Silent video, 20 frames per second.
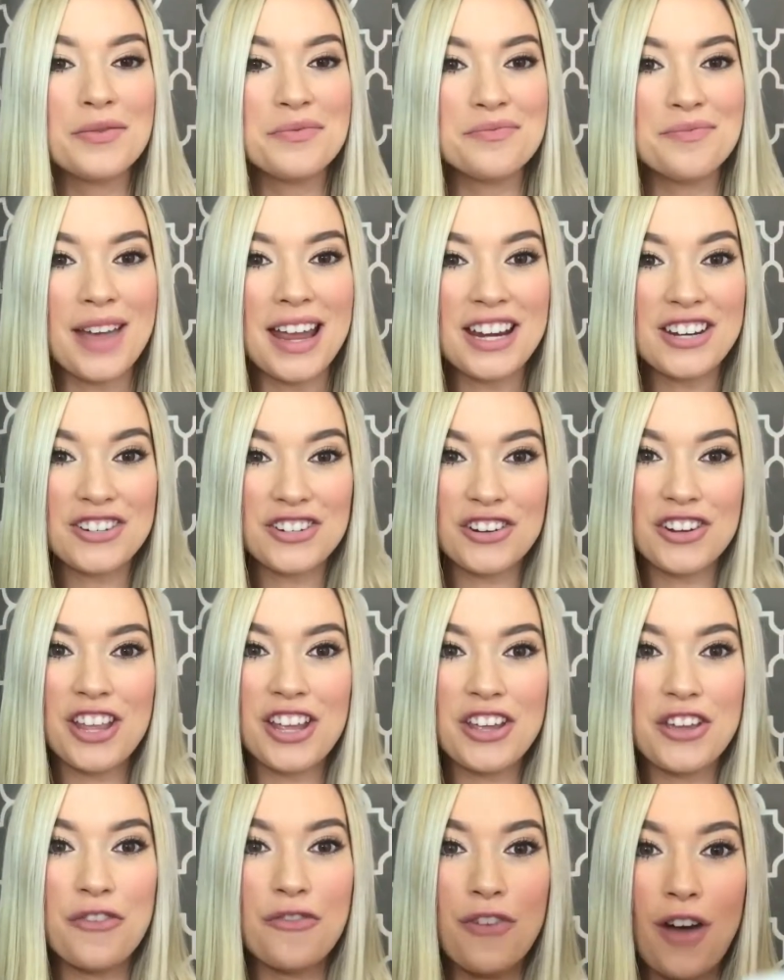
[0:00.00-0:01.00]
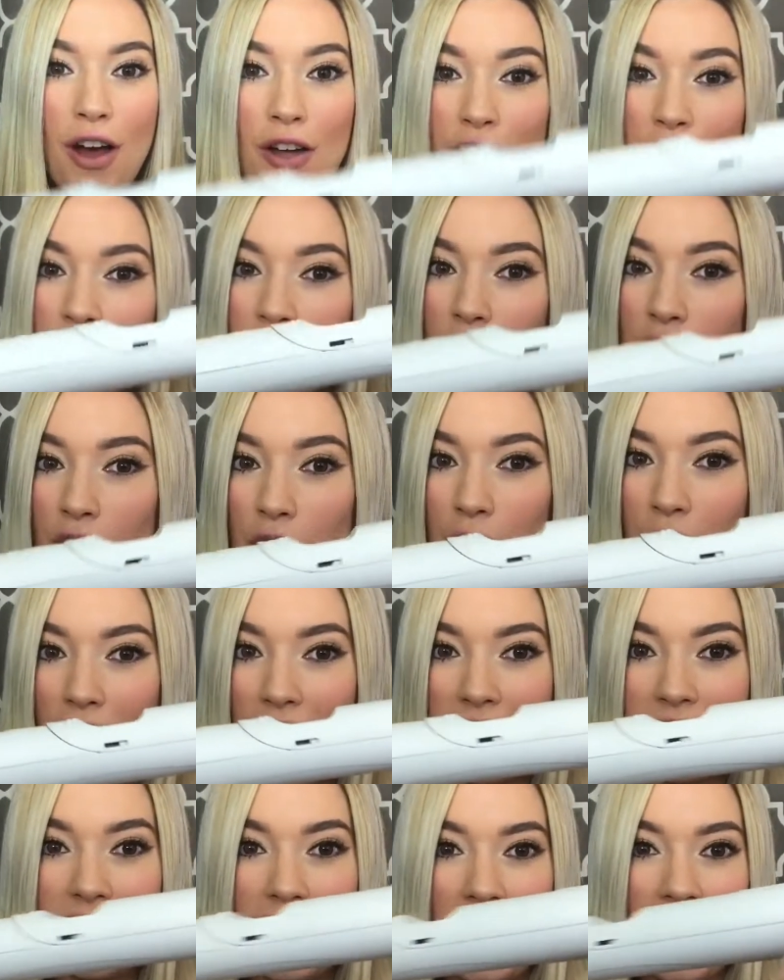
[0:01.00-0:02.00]
Make sure that you follow the
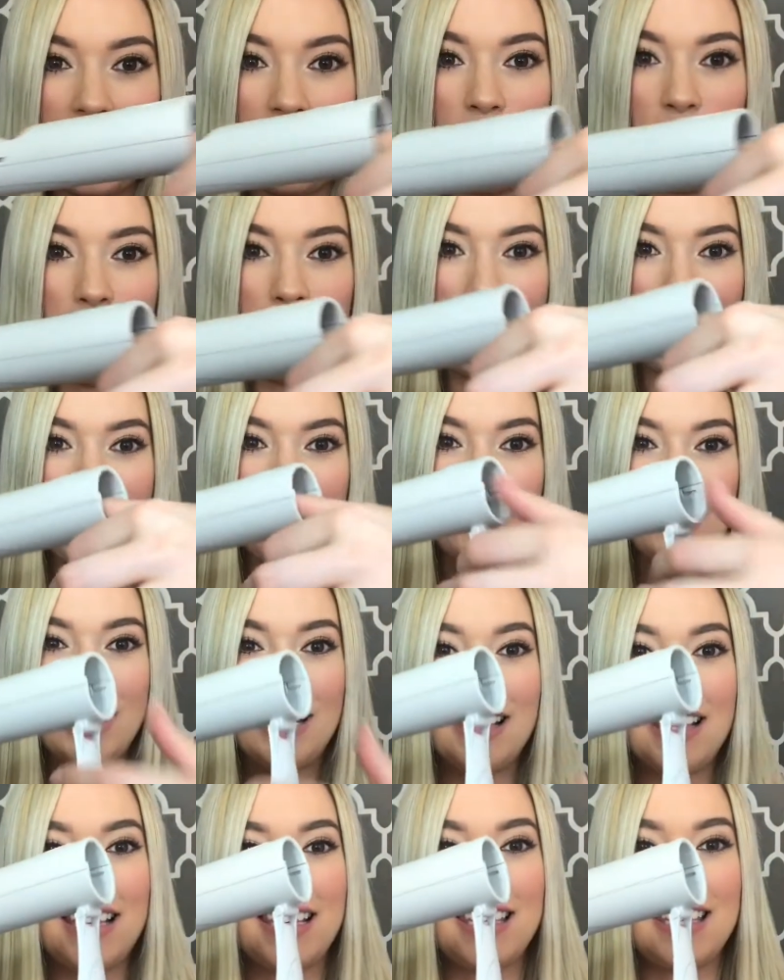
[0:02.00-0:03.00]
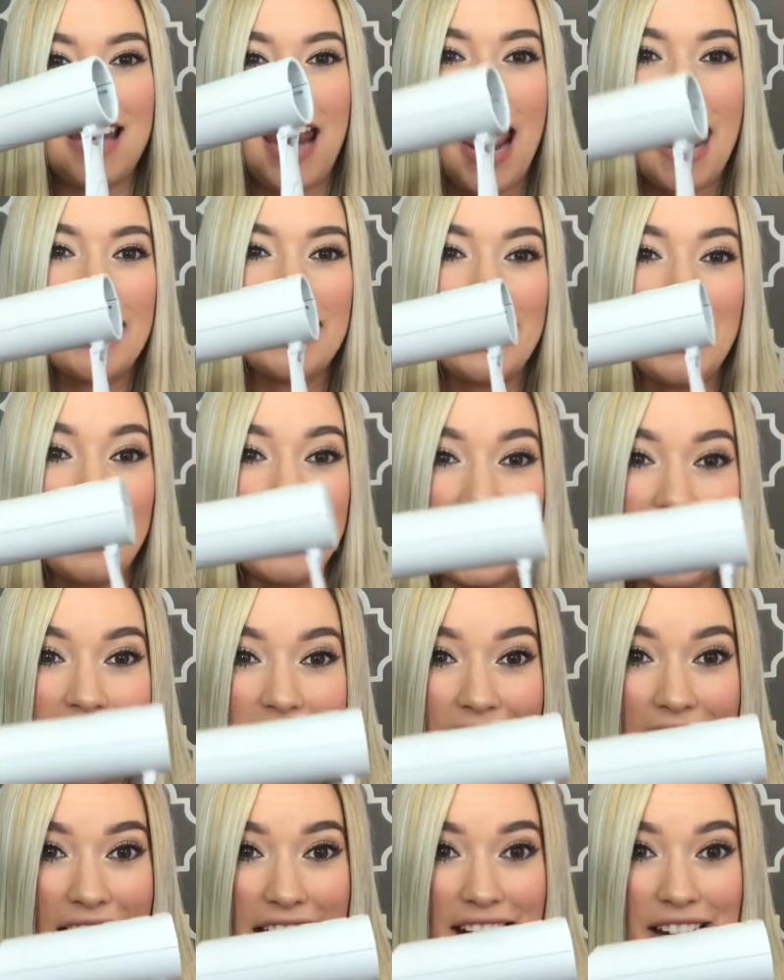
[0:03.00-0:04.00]
correct angle by using the stand as a
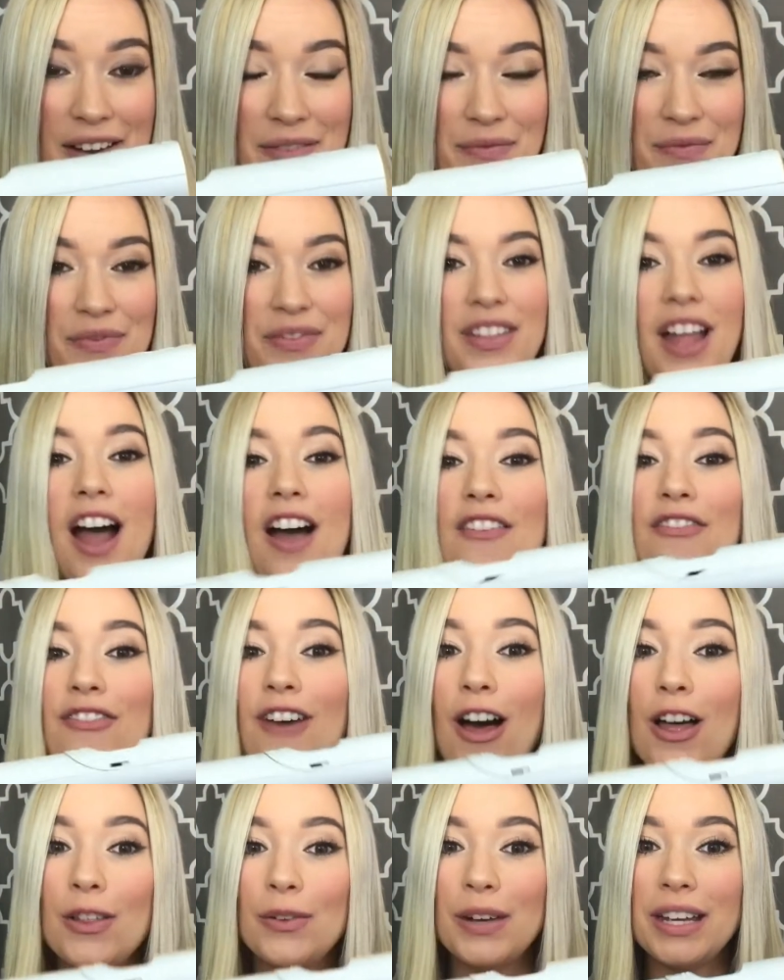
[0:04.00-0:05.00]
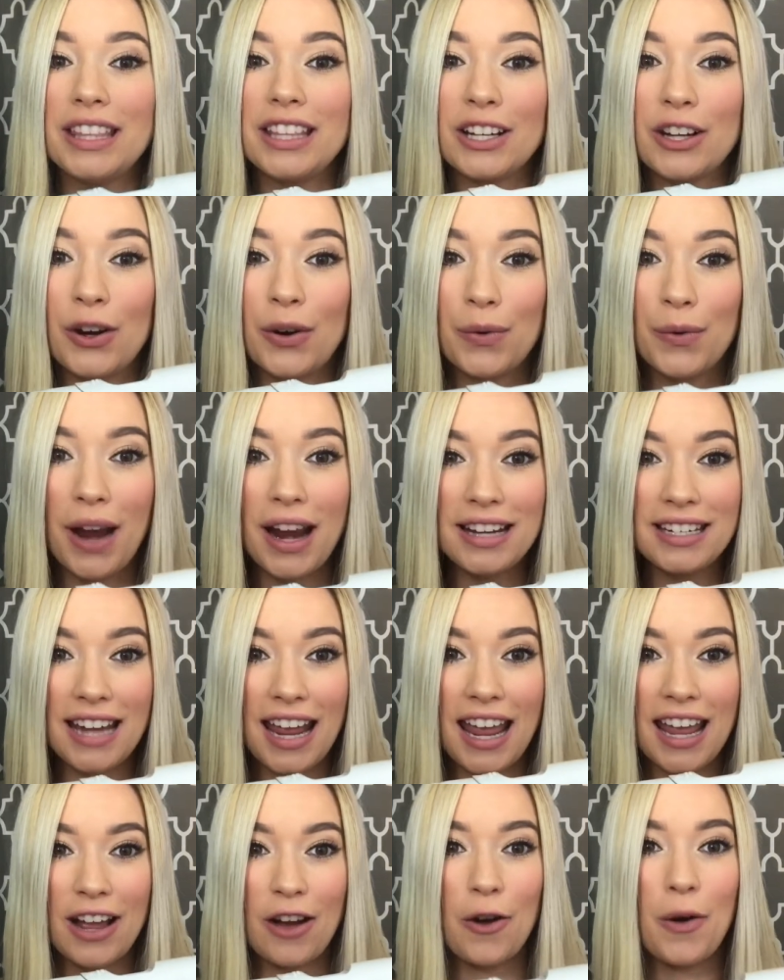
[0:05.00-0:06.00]
guide. Not following the correct
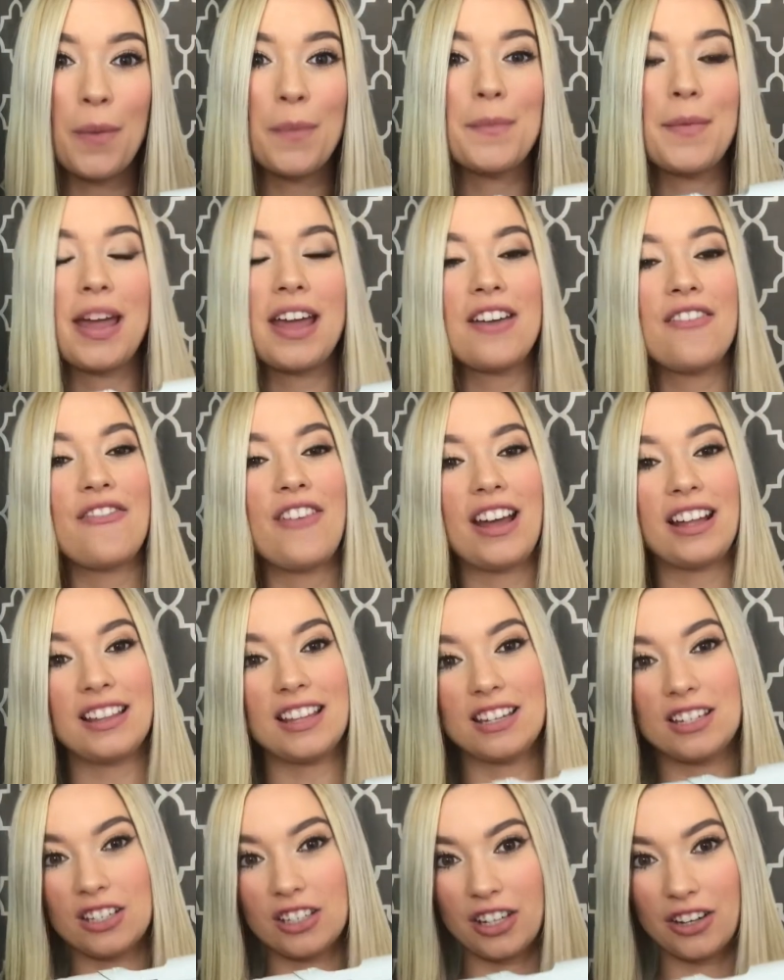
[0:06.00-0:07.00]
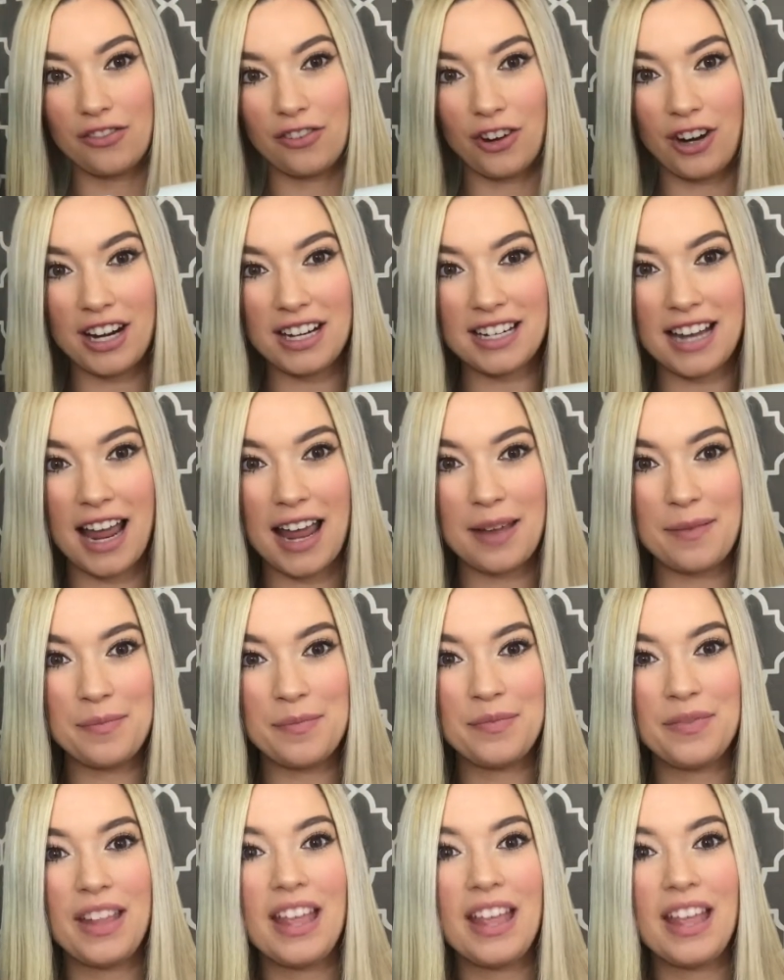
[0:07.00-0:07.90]
angle may affect the delivery time.